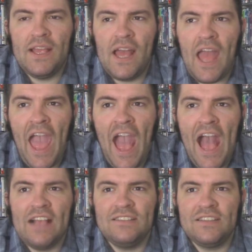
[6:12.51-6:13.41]

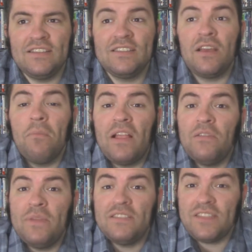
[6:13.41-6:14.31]
has some
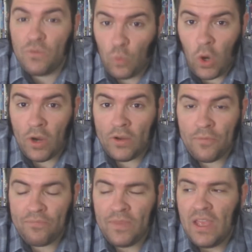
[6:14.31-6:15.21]
elements that work,